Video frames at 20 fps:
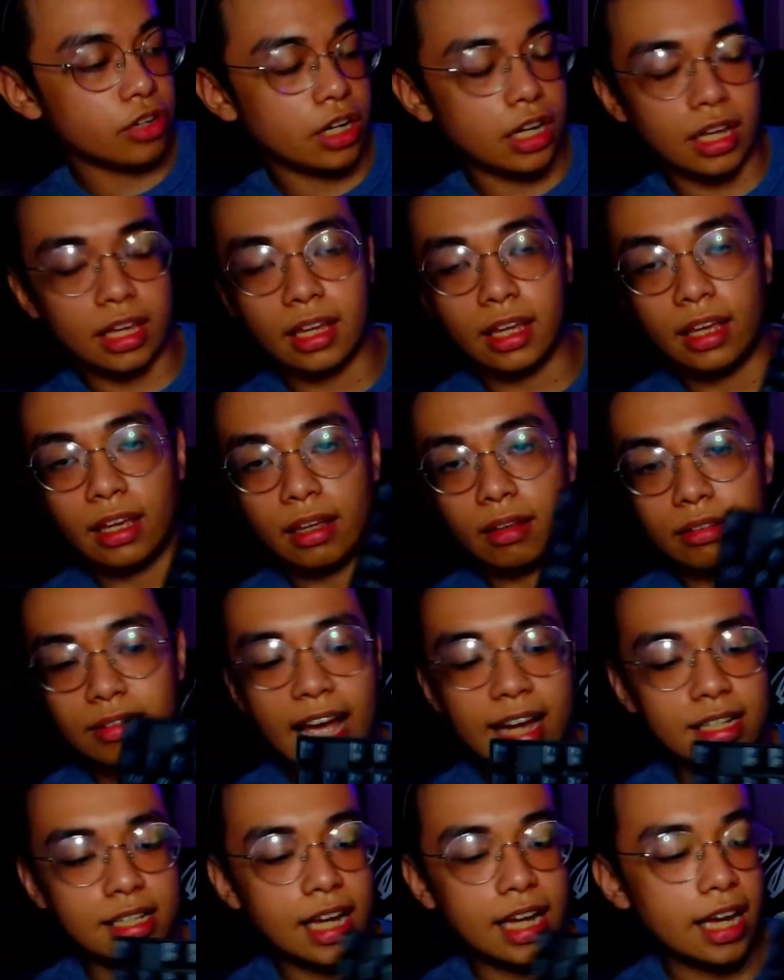really
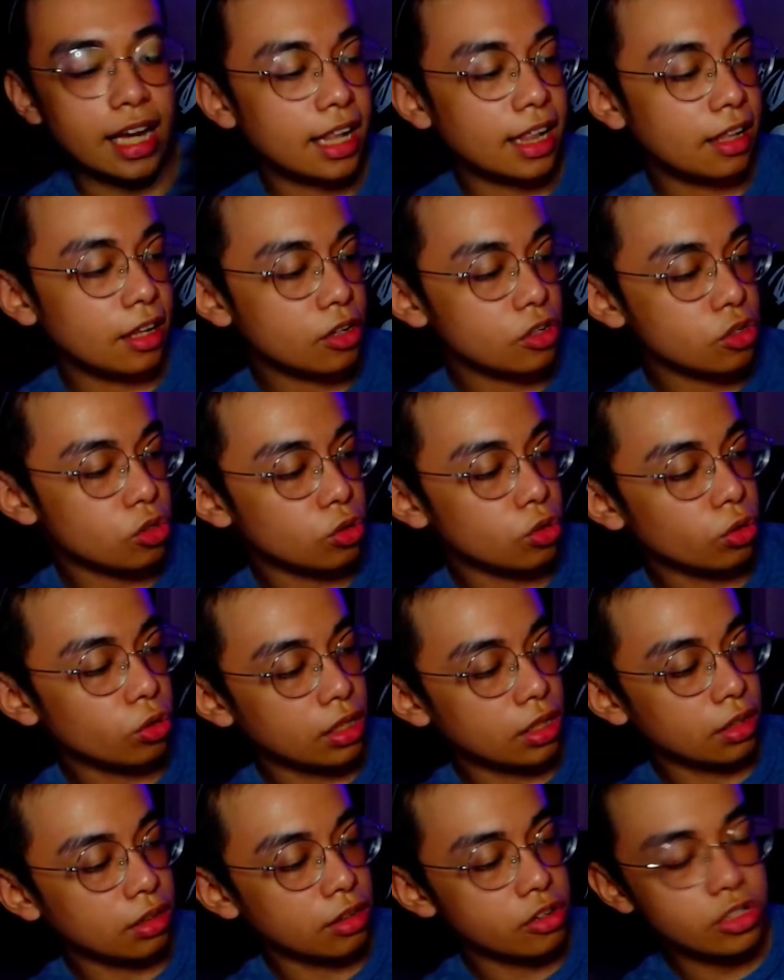tactile.
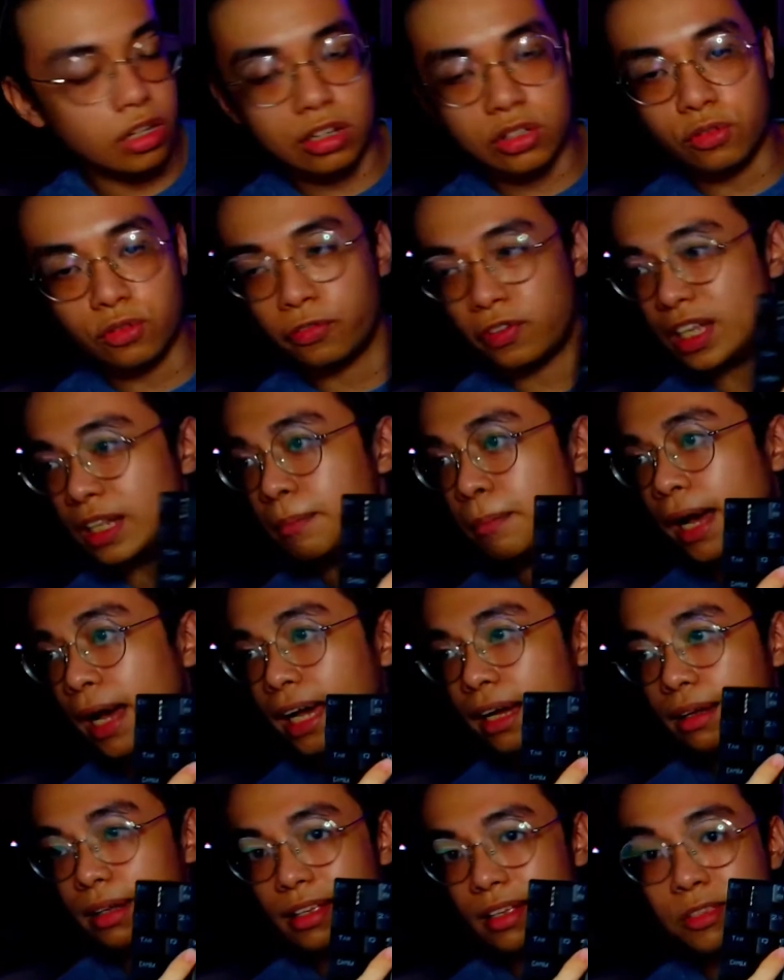There's lots of
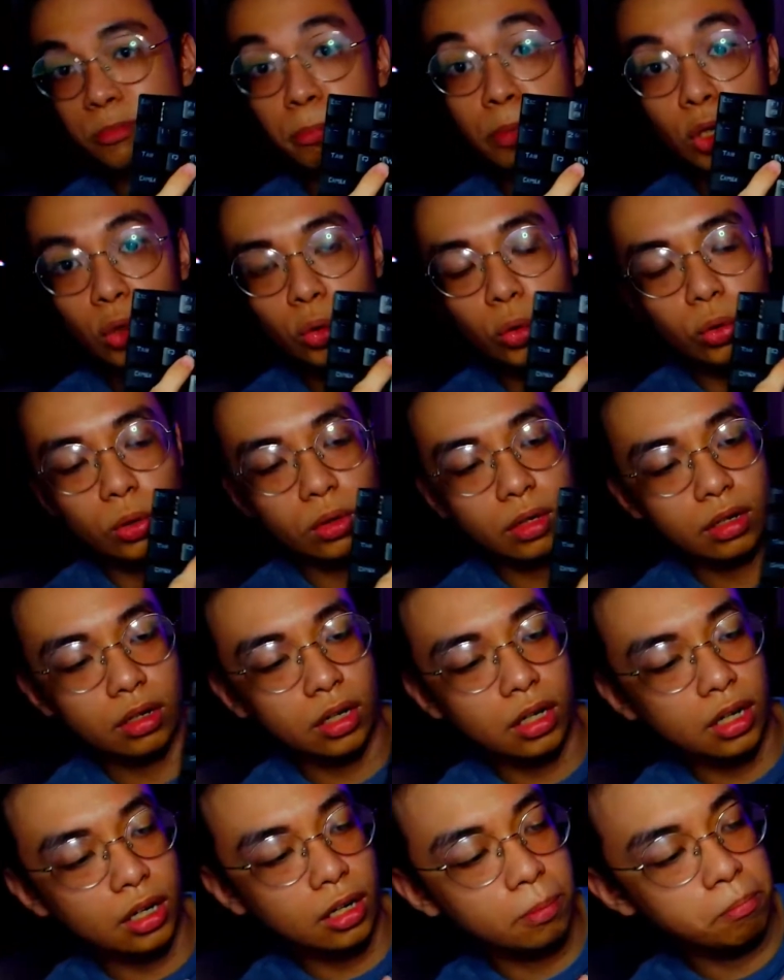feedback. Blue,
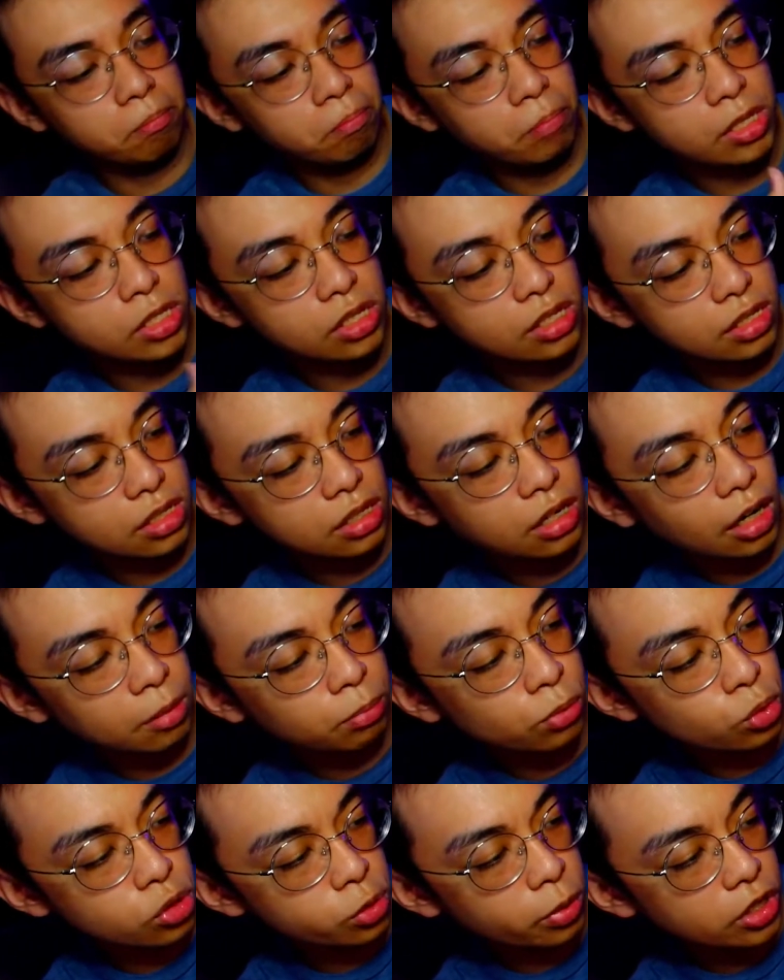
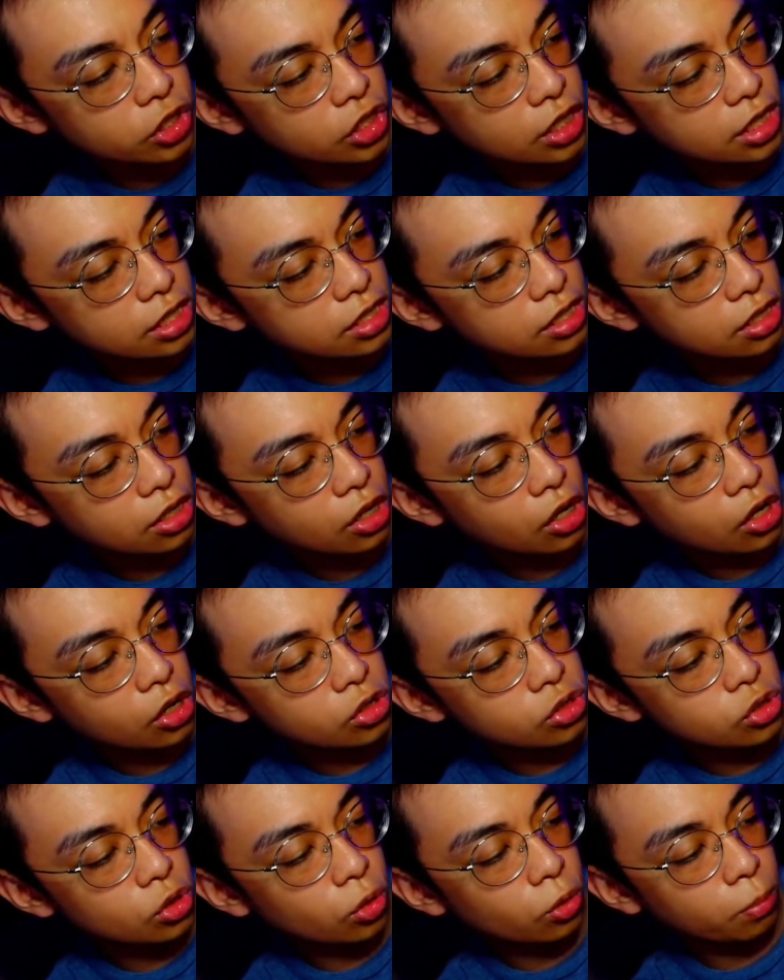got blue switches.
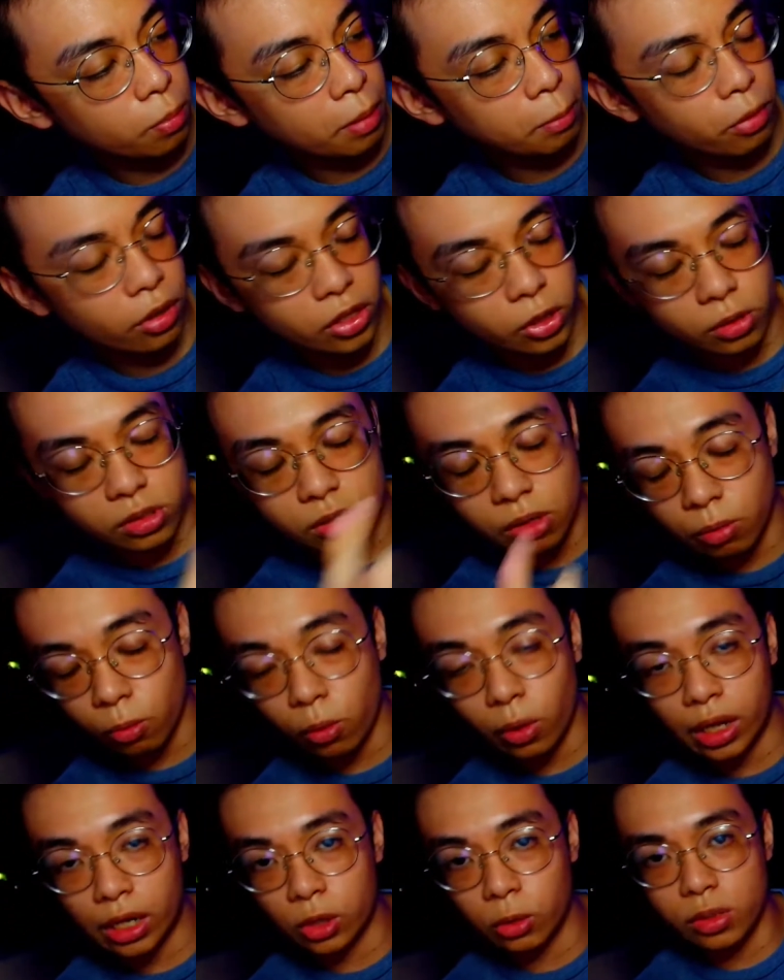So my brother was a
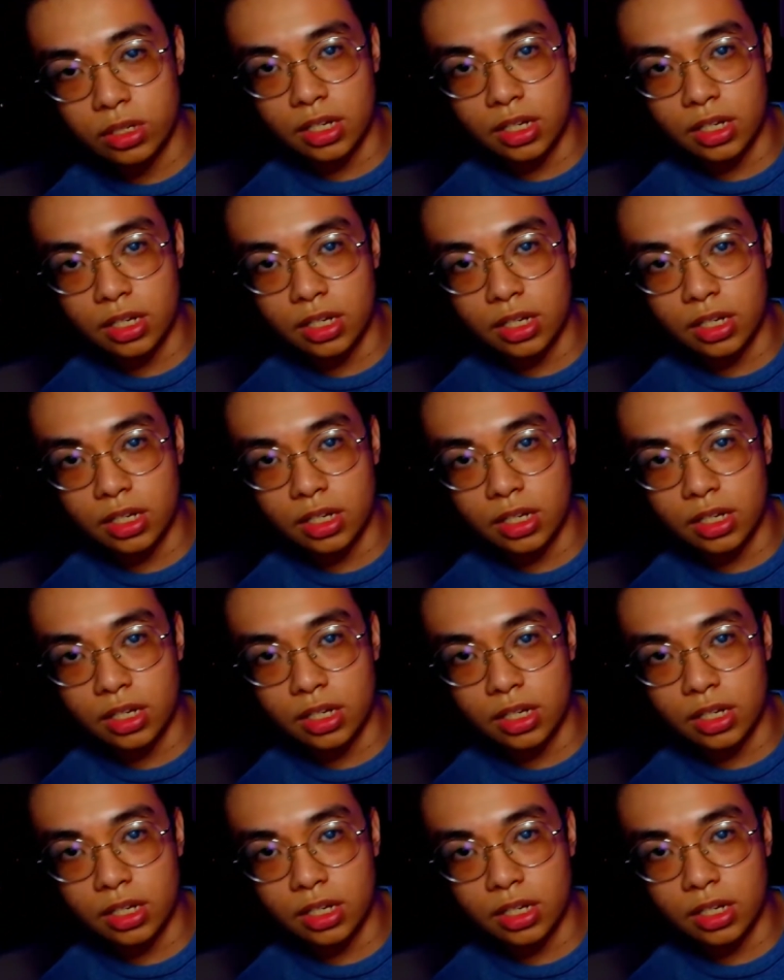while ago